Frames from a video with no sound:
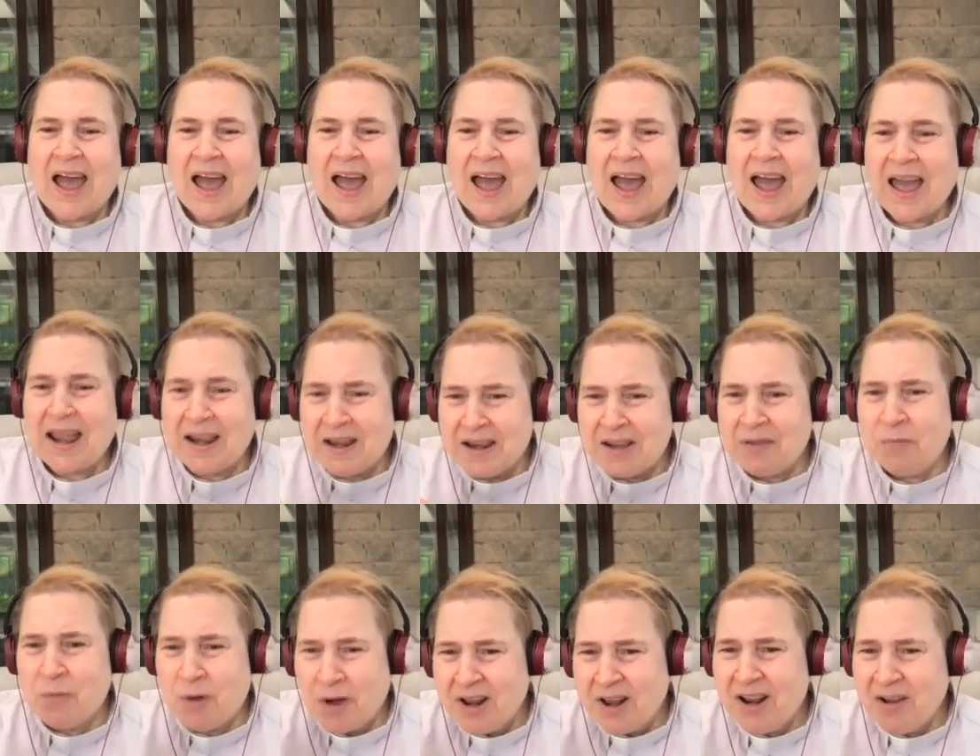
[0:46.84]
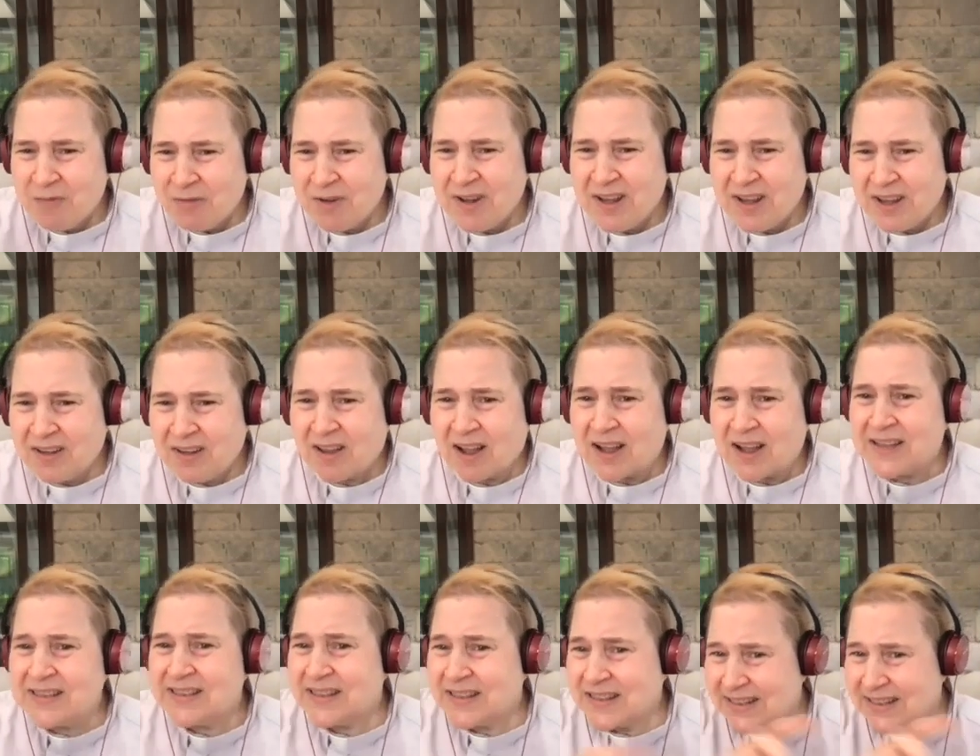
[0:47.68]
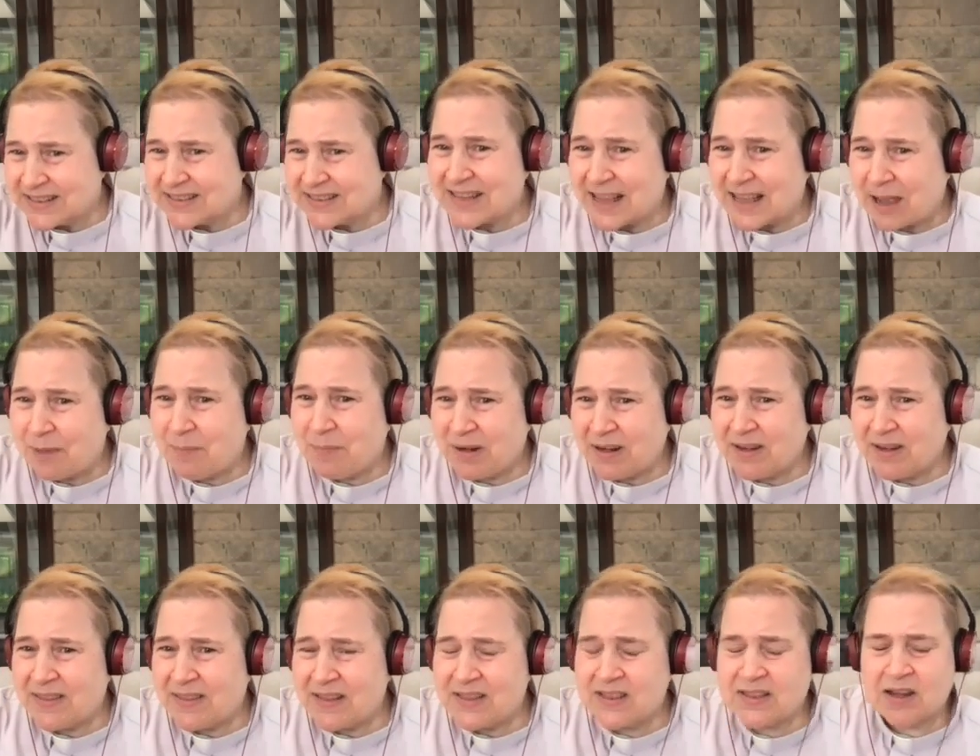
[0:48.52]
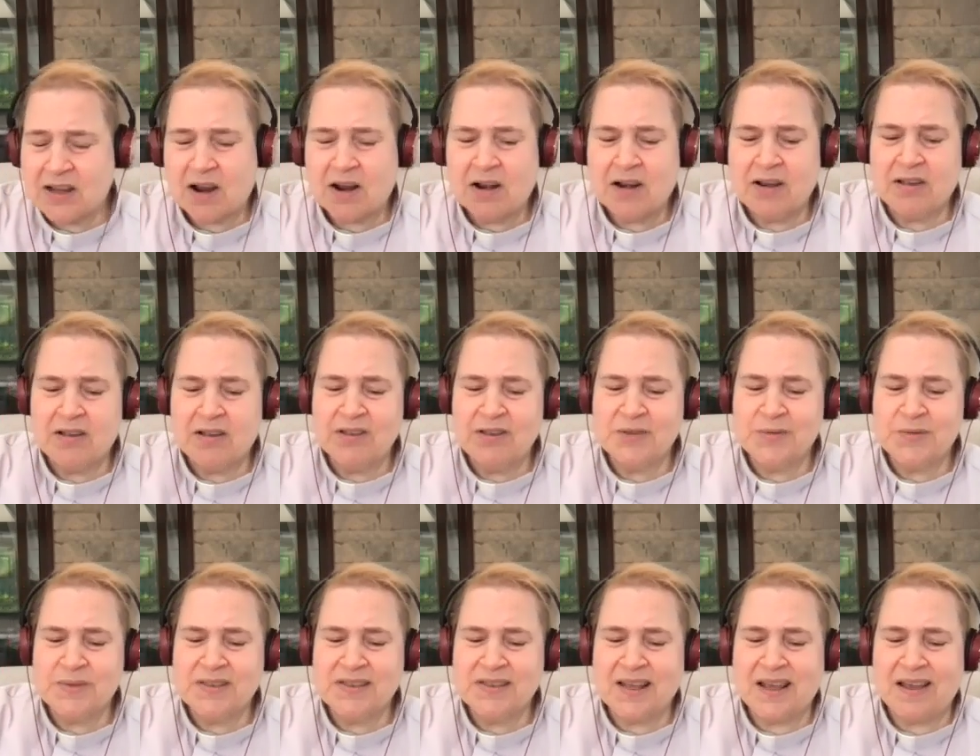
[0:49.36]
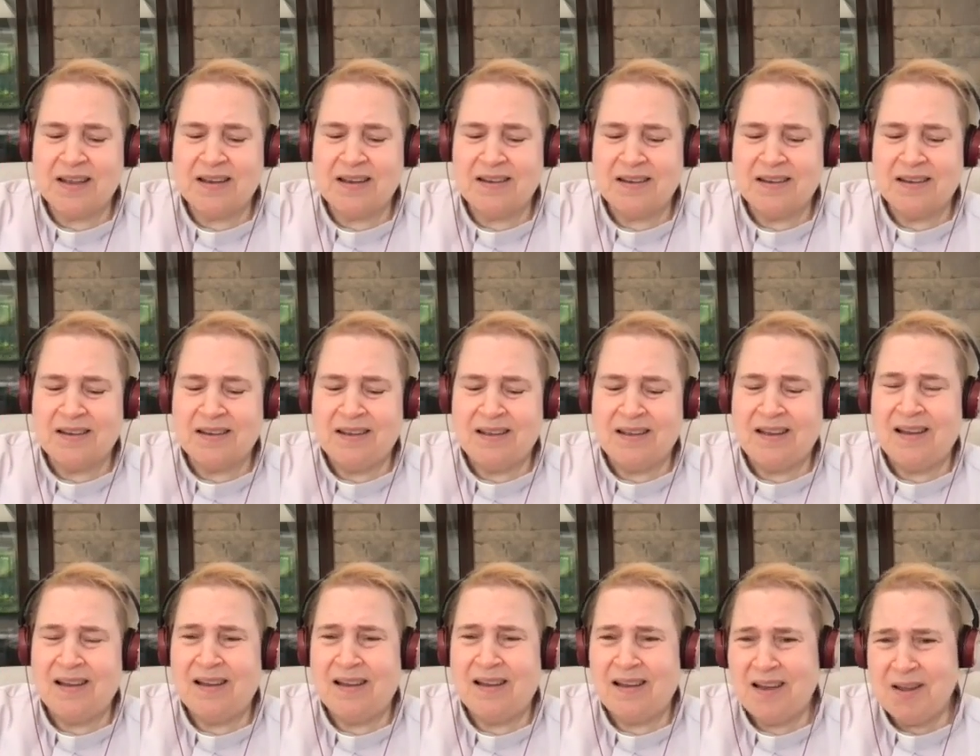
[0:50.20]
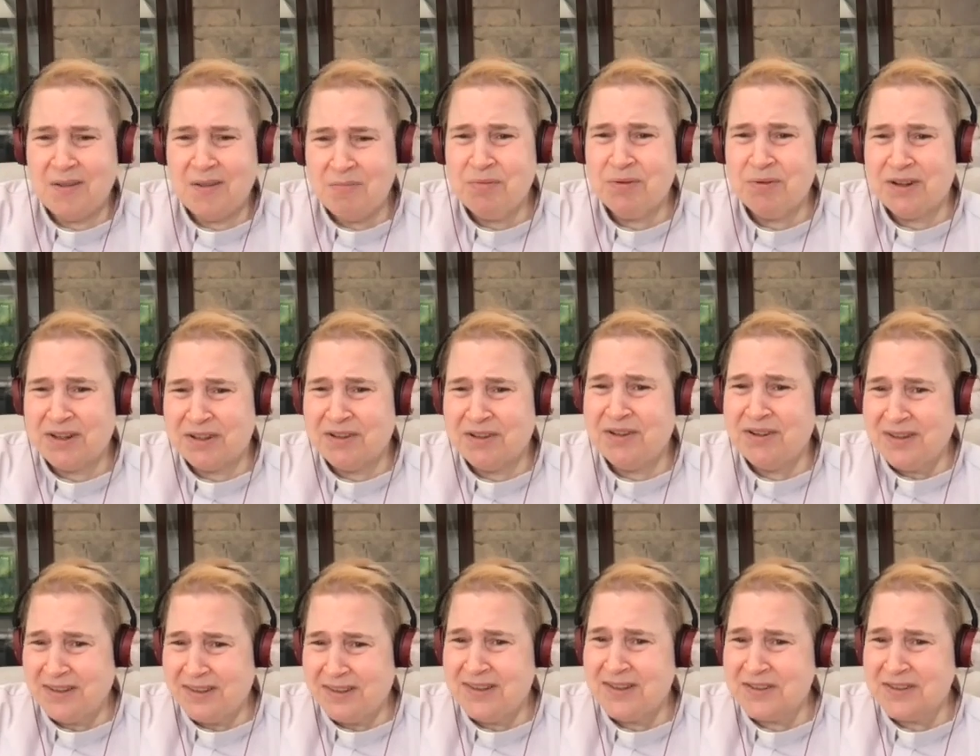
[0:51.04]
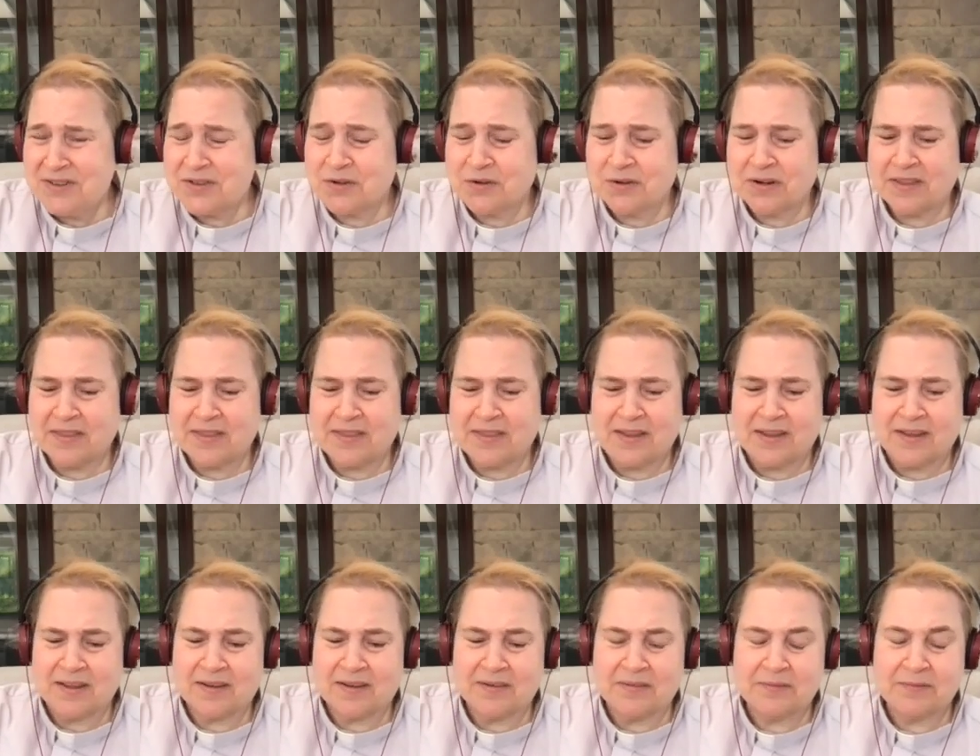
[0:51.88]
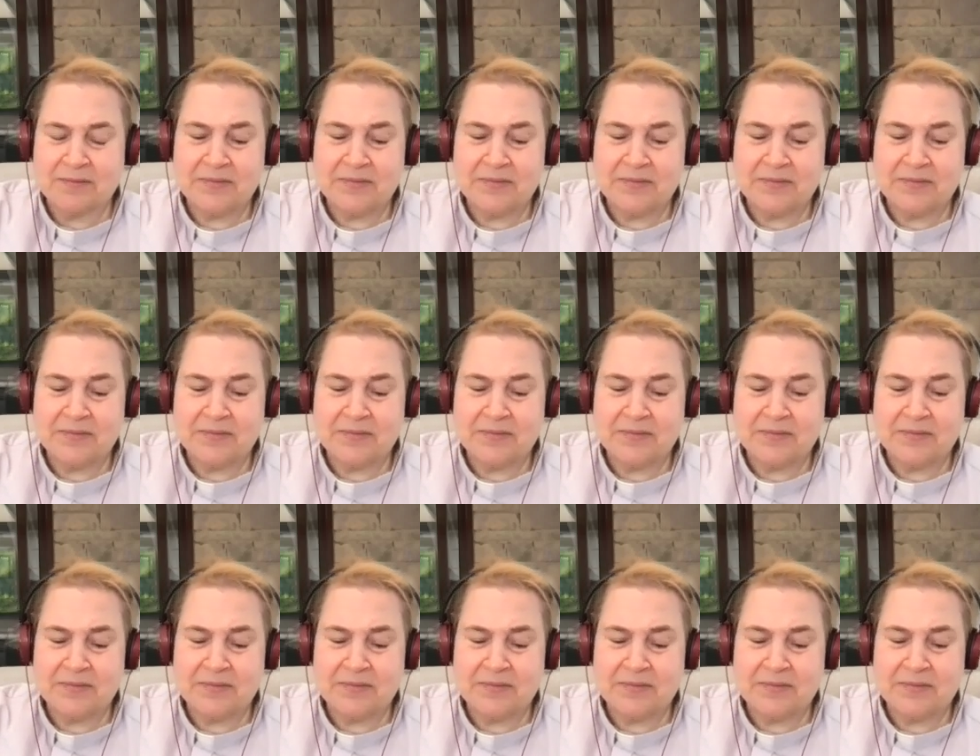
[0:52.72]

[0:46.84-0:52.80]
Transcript: And then what I realized in examining these articles was that I'm pretty good at this sort of thing,